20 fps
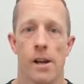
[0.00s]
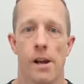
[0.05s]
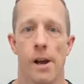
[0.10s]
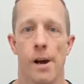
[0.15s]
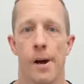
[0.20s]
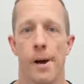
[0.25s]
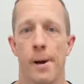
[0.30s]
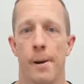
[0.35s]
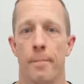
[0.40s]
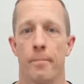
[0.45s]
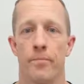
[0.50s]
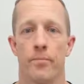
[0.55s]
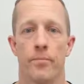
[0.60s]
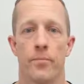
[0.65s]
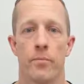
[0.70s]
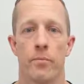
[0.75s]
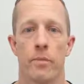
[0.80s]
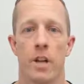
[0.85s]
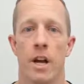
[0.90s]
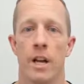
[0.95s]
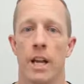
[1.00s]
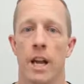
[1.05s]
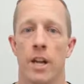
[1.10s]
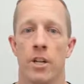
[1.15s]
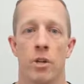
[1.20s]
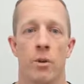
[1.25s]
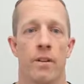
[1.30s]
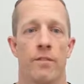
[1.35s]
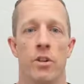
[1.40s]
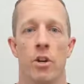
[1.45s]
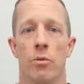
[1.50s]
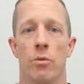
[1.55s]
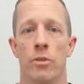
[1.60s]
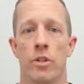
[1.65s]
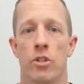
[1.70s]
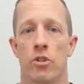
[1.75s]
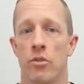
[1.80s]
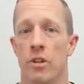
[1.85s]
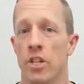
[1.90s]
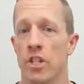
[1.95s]
Um, again, you have no
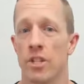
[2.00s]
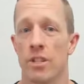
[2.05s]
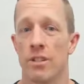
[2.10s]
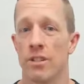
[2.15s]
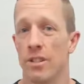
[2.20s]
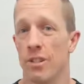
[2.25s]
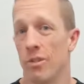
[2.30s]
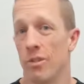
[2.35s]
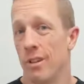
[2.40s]
restrictions.